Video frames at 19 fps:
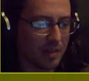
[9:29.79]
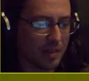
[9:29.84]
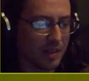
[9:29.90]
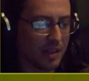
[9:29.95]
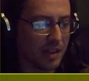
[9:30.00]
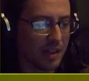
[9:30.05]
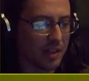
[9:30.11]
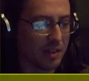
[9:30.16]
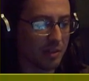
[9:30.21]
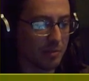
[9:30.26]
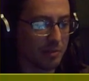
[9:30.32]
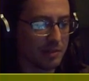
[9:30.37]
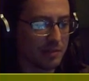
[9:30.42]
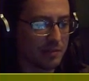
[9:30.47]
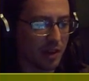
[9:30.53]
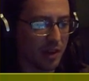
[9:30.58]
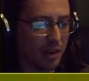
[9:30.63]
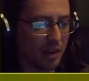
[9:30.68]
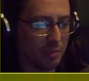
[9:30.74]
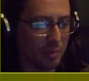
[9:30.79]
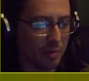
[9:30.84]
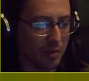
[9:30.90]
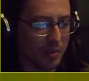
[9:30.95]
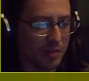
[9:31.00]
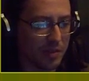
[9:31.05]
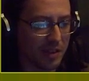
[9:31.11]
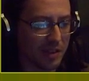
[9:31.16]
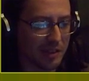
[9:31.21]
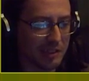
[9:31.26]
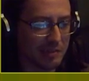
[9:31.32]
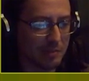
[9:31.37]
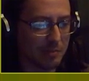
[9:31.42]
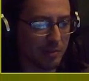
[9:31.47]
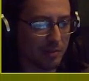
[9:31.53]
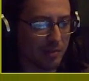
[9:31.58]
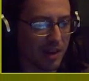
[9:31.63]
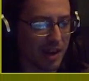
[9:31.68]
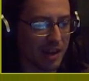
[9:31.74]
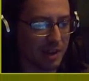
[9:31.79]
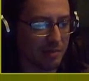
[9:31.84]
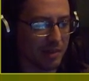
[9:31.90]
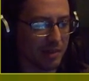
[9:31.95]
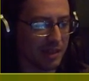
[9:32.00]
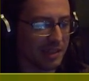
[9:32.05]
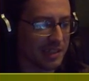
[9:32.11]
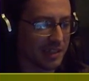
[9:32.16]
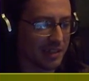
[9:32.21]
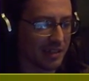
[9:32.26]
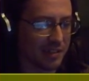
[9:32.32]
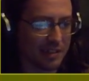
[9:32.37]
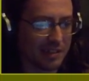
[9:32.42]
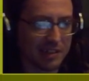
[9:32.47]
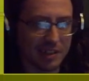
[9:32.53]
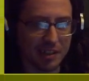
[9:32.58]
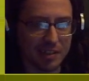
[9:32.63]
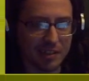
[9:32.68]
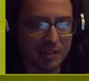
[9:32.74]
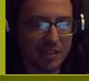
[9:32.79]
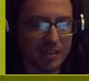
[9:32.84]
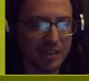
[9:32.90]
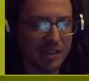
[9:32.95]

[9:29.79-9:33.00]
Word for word: And you could always fireball the Dusk Boar anyway, so it's like,